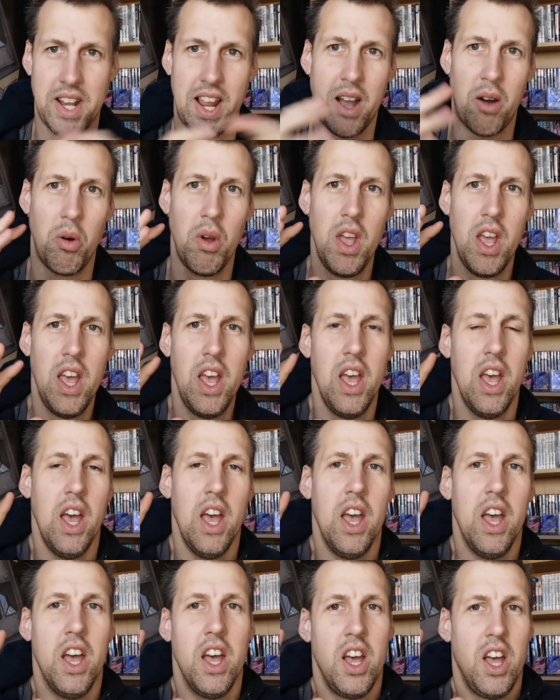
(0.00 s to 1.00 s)
Now,
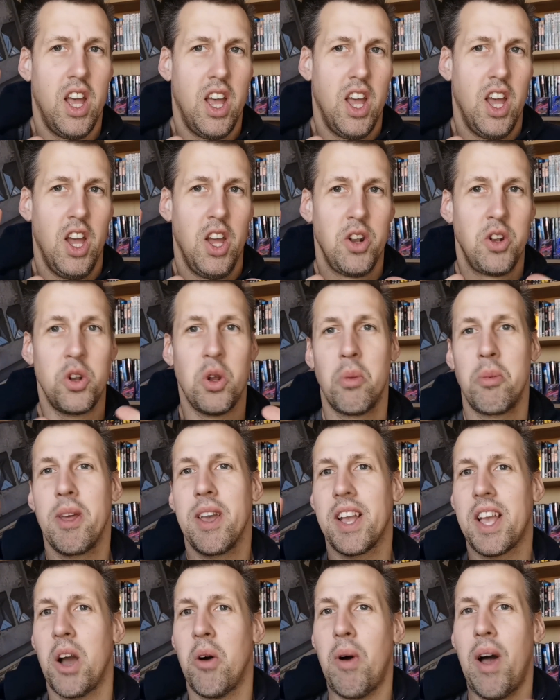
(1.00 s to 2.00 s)

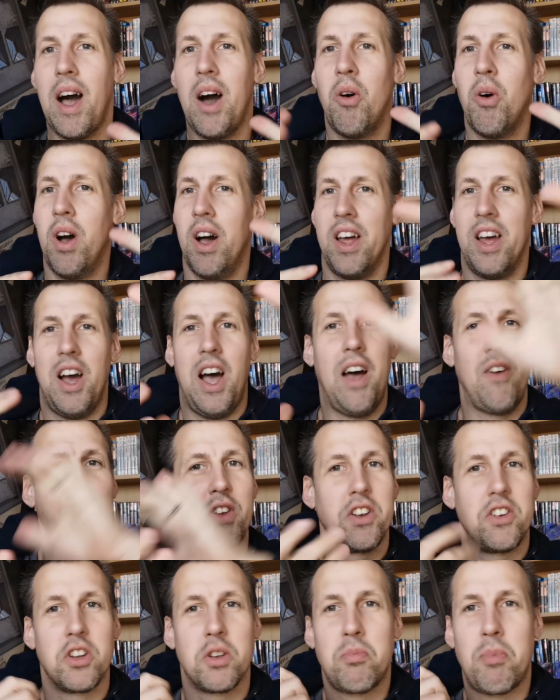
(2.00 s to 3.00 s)
normally I go out,
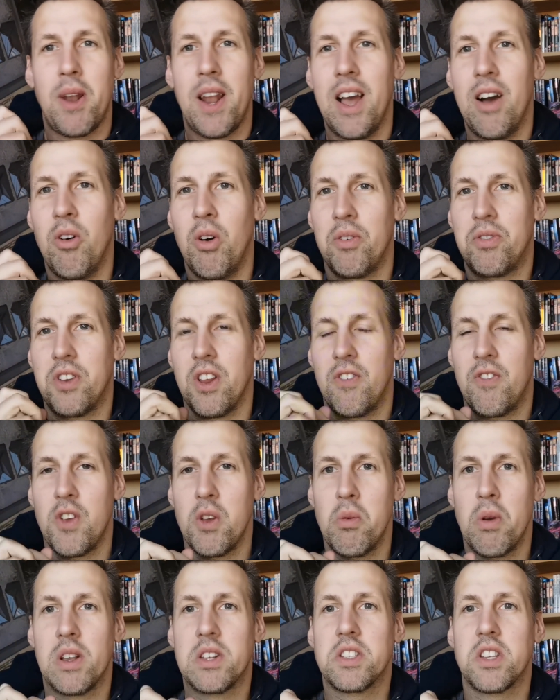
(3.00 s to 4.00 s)
having just been out obviously a
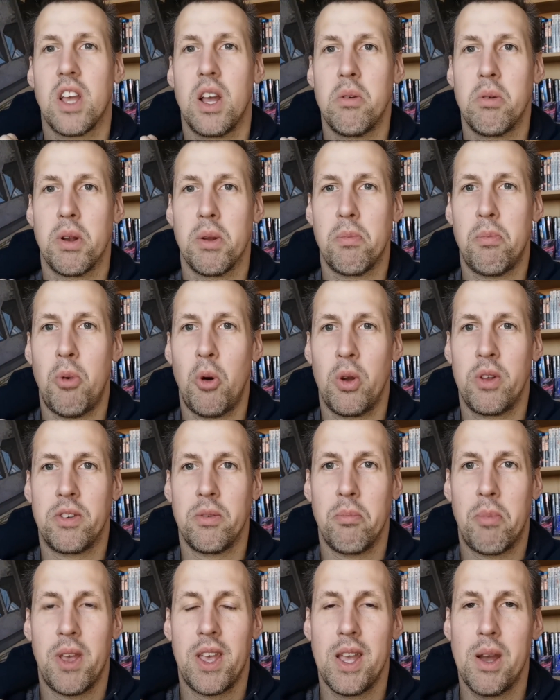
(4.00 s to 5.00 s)
few weeks ago with the boys
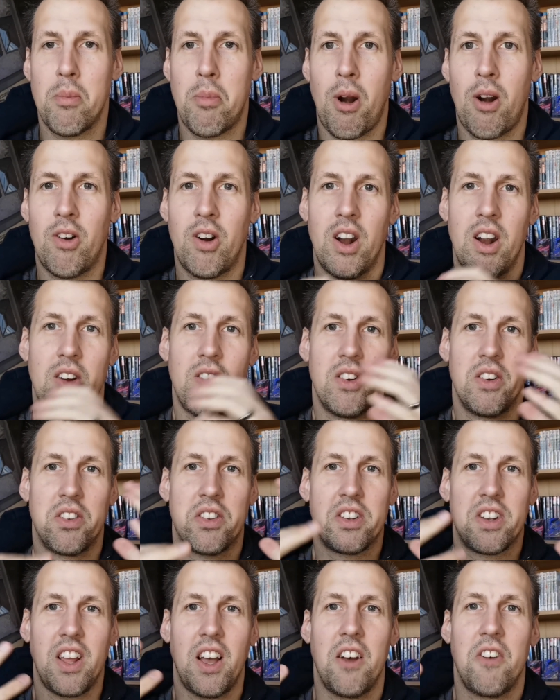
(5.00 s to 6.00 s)
in Peterborough
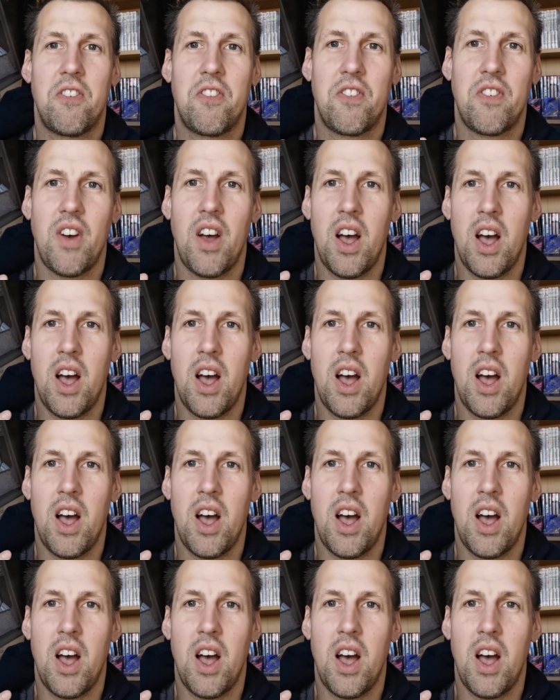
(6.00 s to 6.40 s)
and stuff.